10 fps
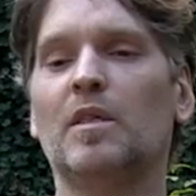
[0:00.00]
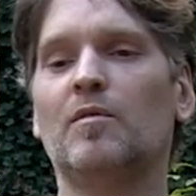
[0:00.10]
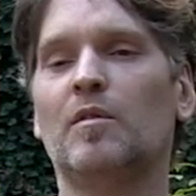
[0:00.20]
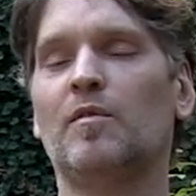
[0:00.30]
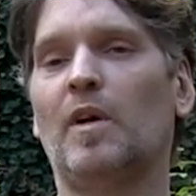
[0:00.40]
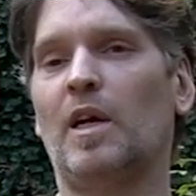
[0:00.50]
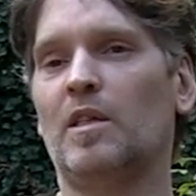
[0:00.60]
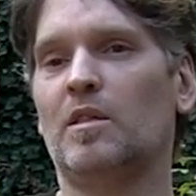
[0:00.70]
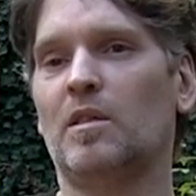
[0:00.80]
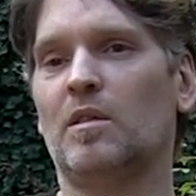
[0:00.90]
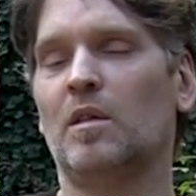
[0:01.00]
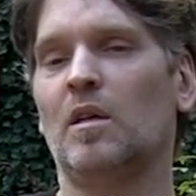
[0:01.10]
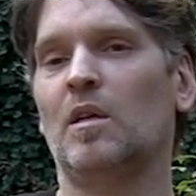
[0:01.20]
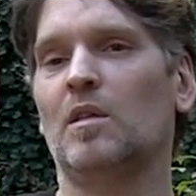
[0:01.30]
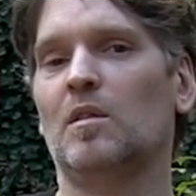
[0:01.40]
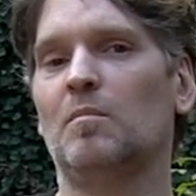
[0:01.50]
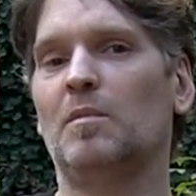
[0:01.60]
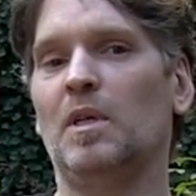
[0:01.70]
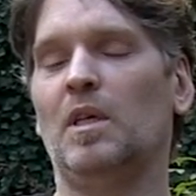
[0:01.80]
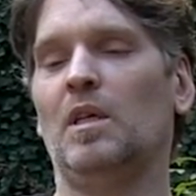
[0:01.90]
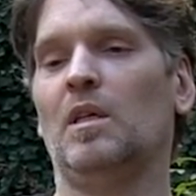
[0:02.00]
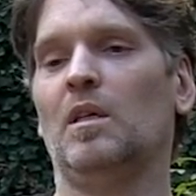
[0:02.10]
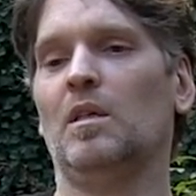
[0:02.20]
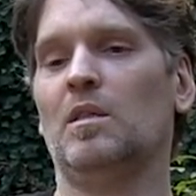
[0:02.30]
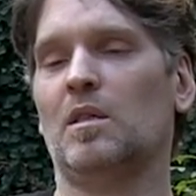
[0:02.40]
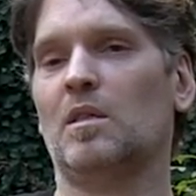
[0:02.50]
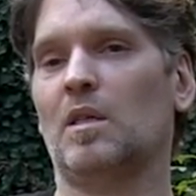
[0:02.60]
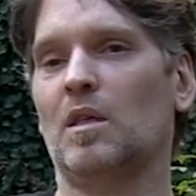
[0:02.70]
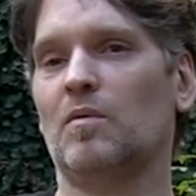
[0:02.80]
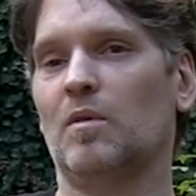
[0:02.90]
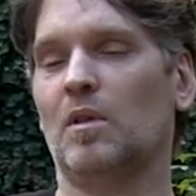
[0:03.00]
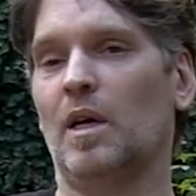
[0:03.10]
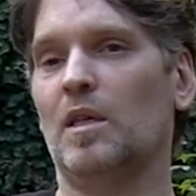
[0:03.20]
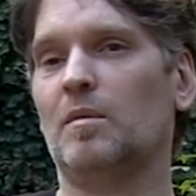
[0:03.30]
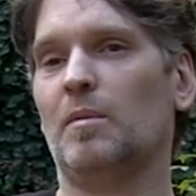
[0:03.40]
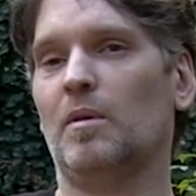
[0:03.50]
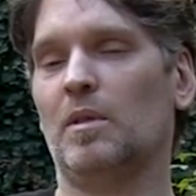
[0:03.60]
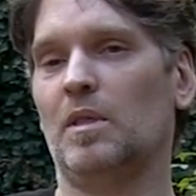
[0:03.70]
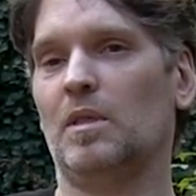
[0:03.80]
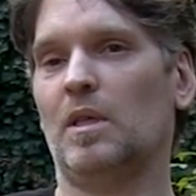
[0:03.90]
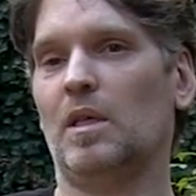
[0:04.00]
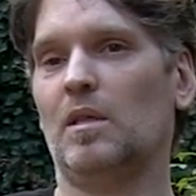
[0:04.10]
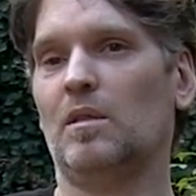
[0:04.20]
different facets to being a successful glassblower these days.